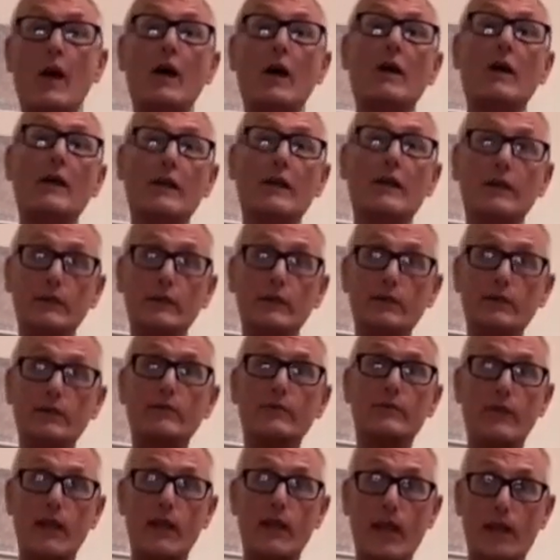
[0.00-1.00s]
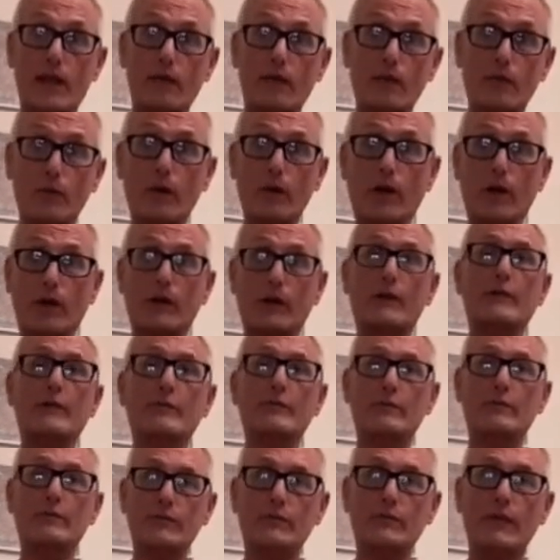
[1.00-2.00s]
is work,
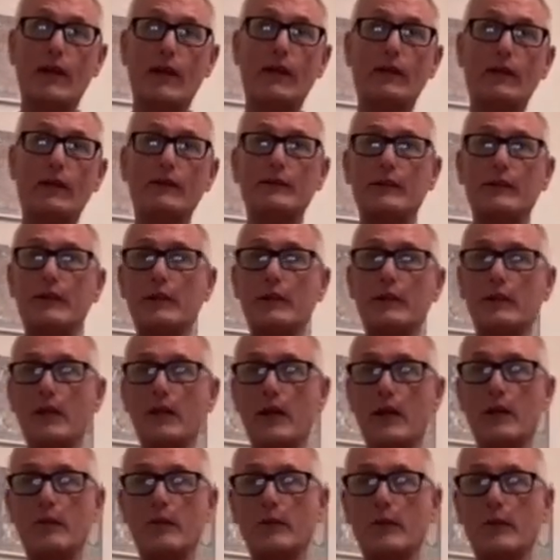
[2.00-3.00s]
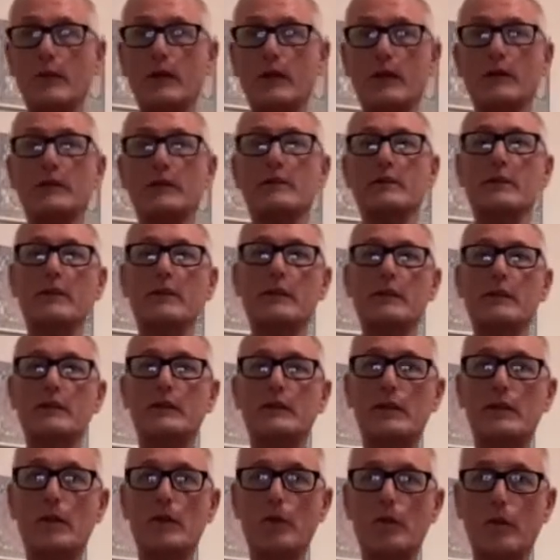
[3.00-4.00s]
energy and work. So this
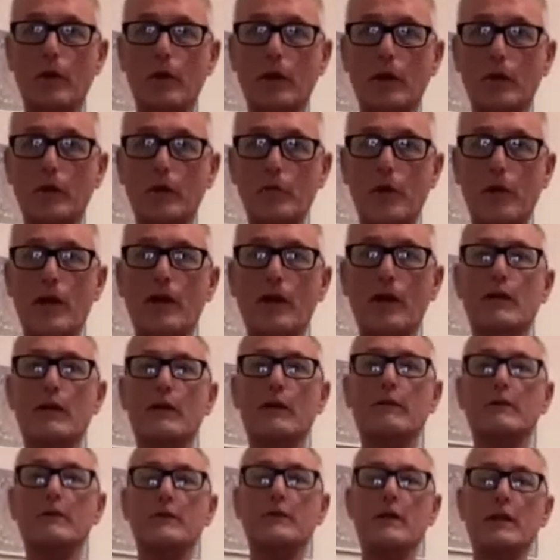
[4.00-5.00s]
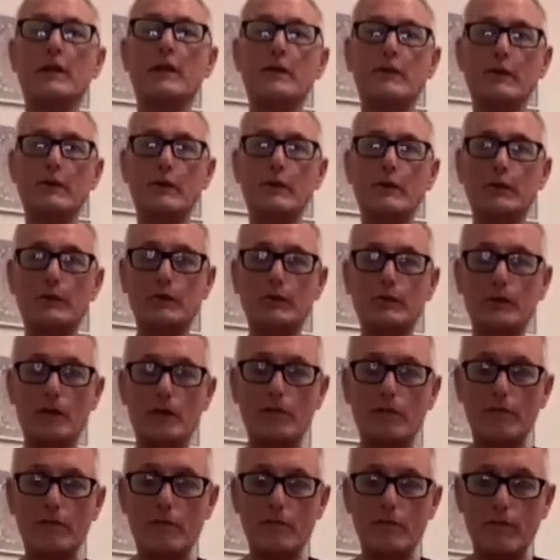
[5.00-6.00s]
is the work part of trying to do
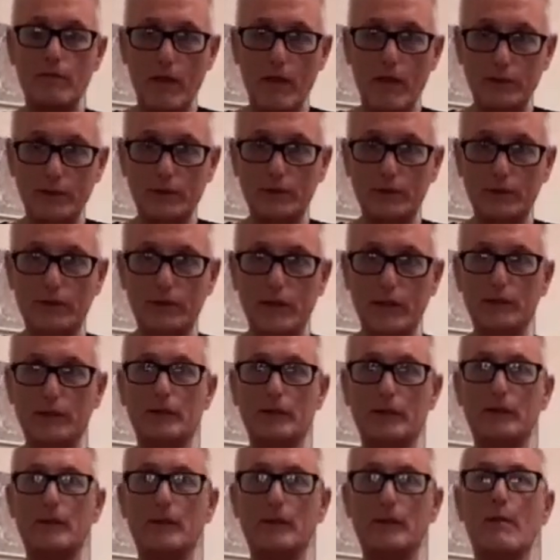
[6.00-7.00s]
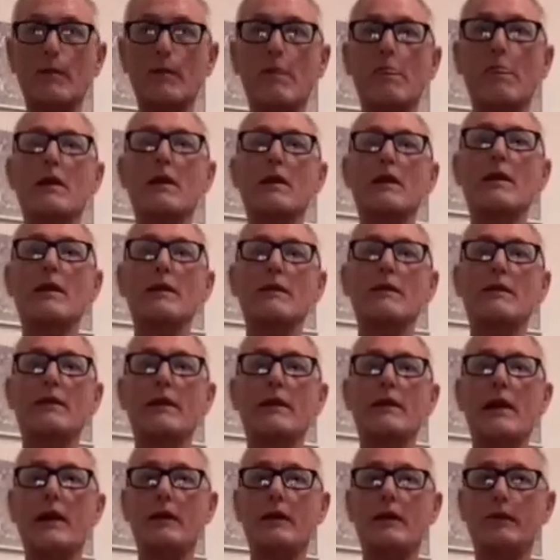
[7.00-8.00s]
some exercise.
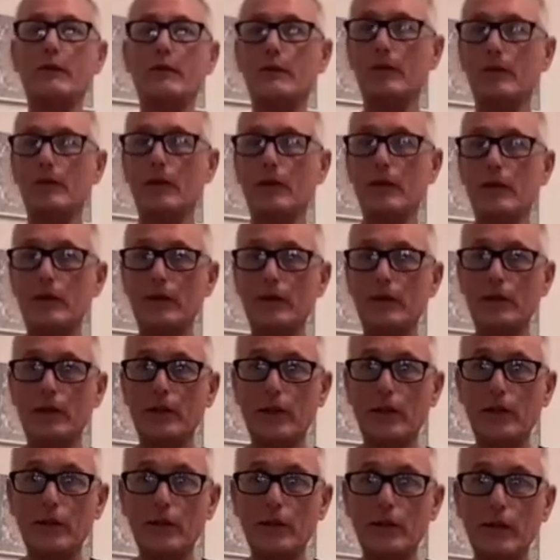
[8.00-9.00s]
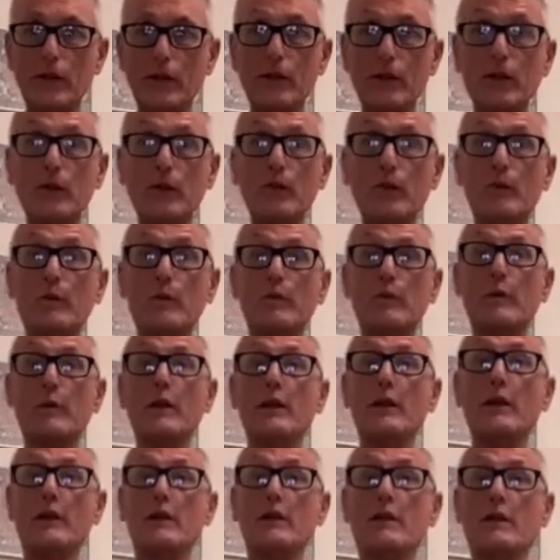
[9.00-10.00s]
Now, we want to continue
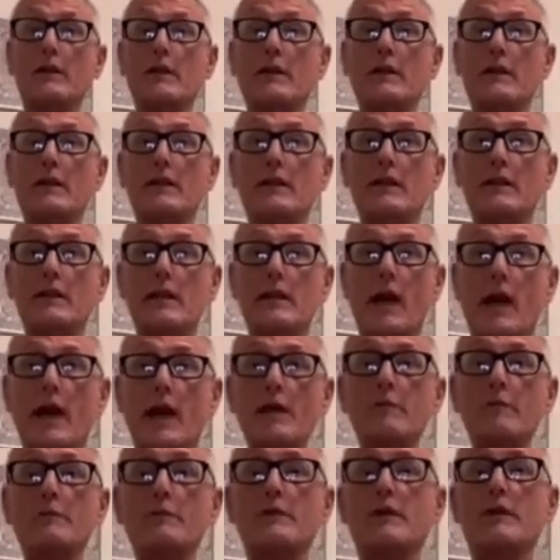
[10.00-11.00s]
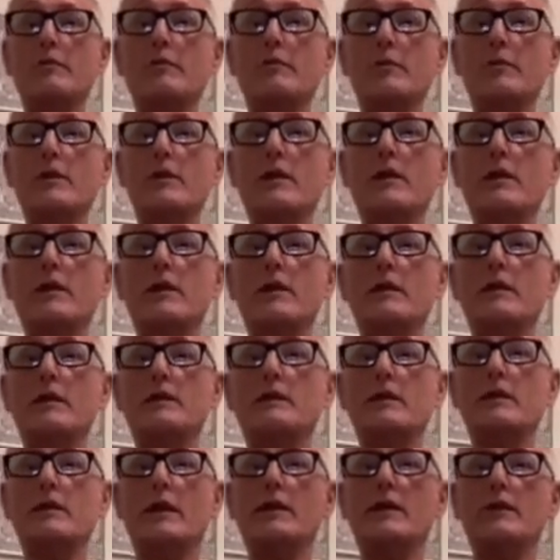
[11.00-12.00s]
with the types of
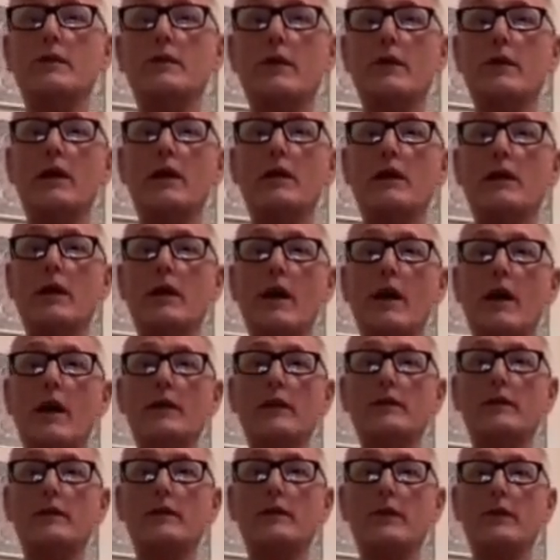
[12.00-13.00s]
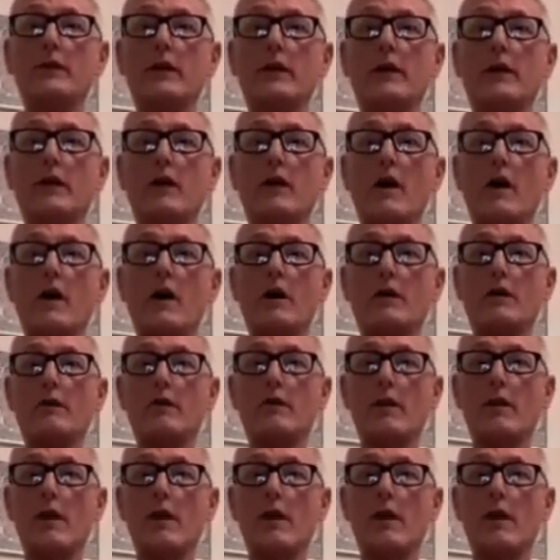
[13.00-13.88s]
breathings and try to concentrate on